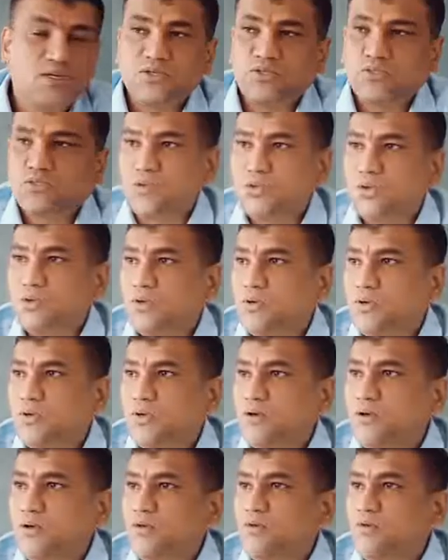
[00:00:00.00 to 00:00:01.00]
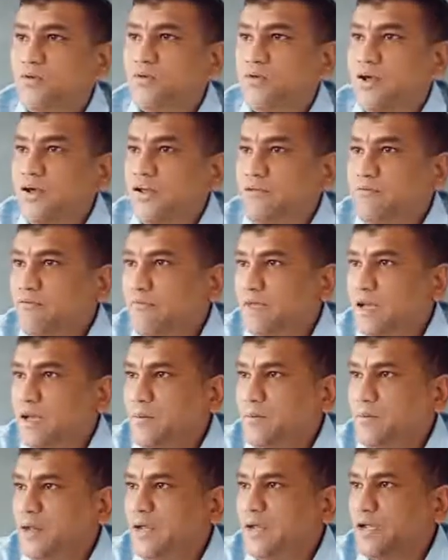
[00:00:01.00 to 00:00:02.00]
So one
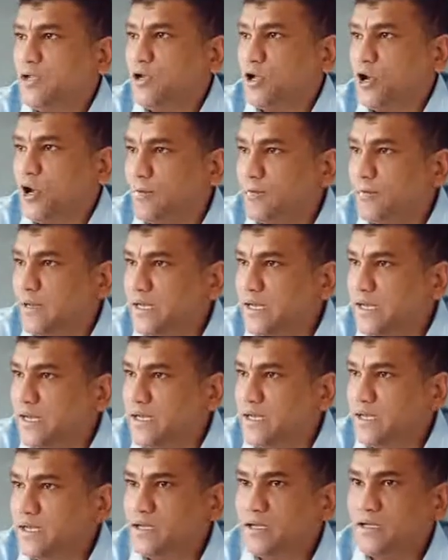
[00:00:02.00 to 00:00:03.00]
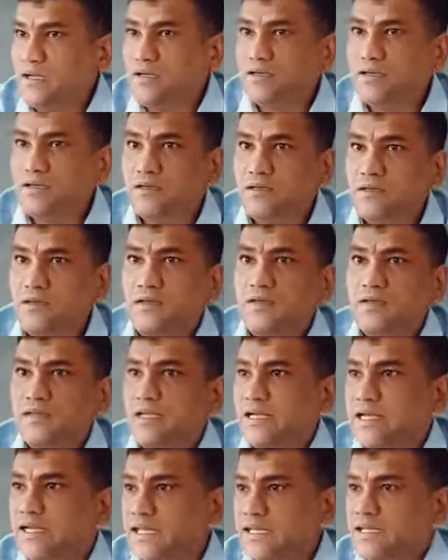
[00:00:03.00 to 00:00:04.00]
will be dominant,
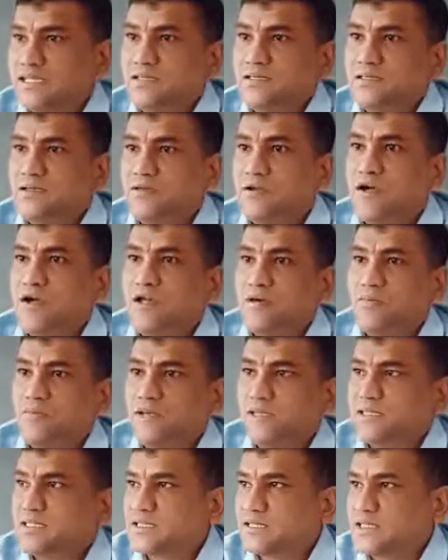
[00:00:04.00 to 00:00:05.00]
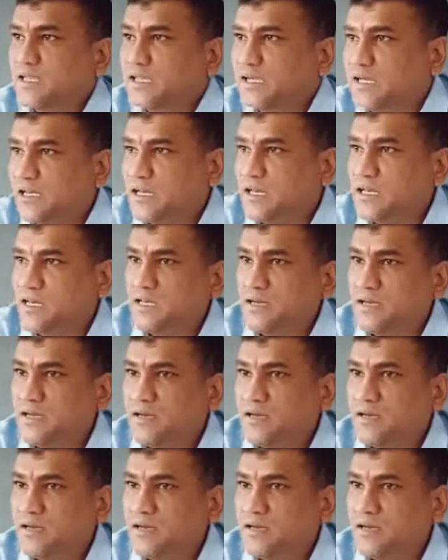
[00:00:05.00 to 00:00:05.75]
that is normal skin color.